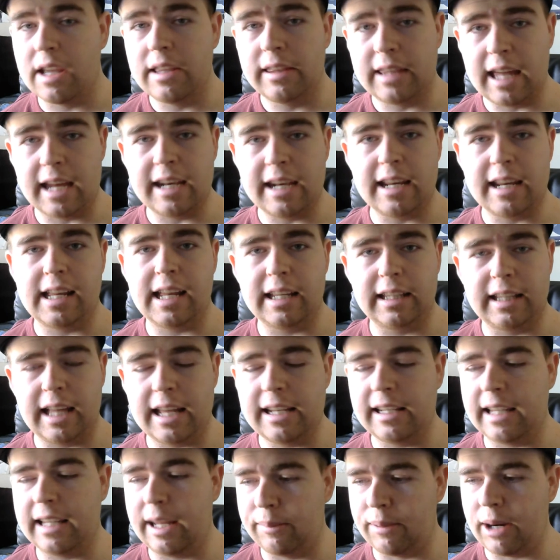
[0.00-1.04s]
then it,
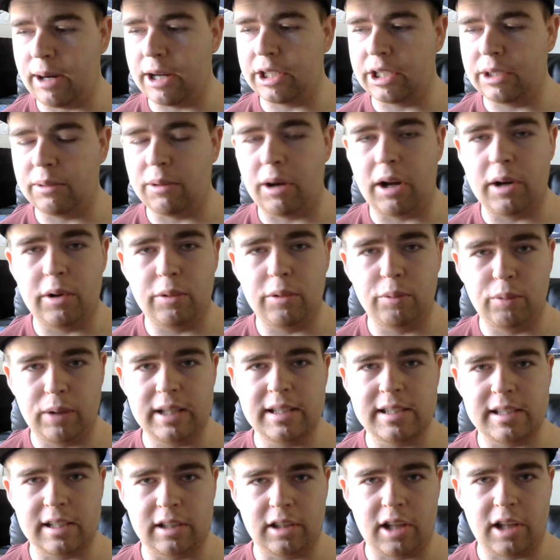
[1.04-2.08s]
then they rank you on
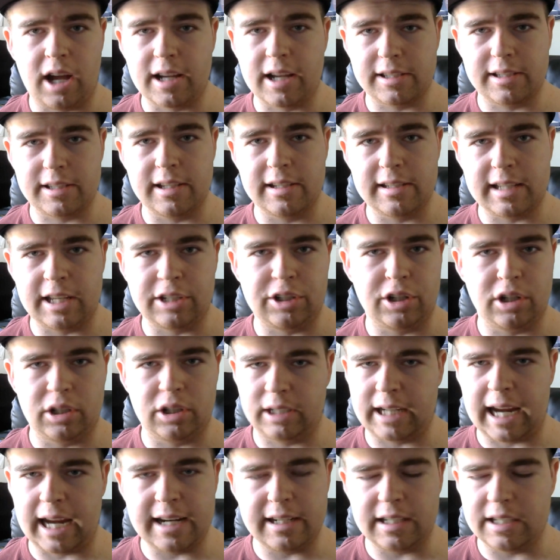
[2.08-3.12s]
wins and losses, and your
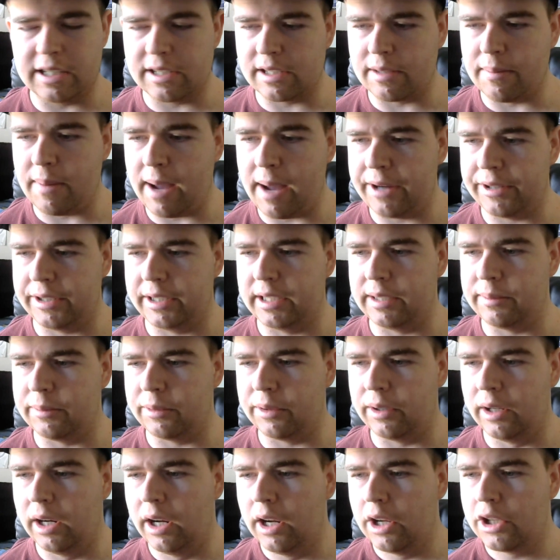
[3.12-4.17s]
K D doesn't matter
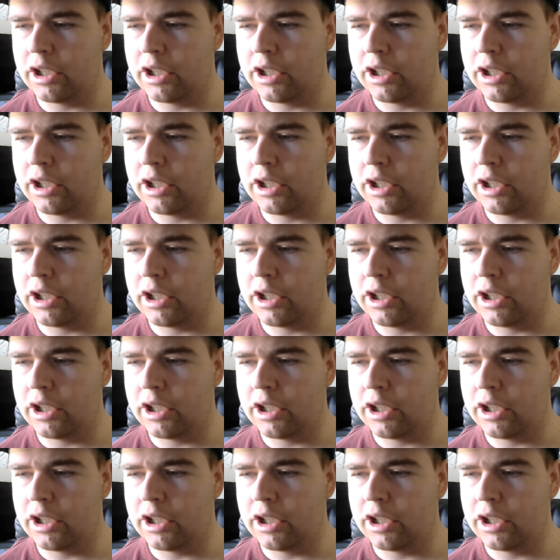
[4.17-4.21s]
anymore.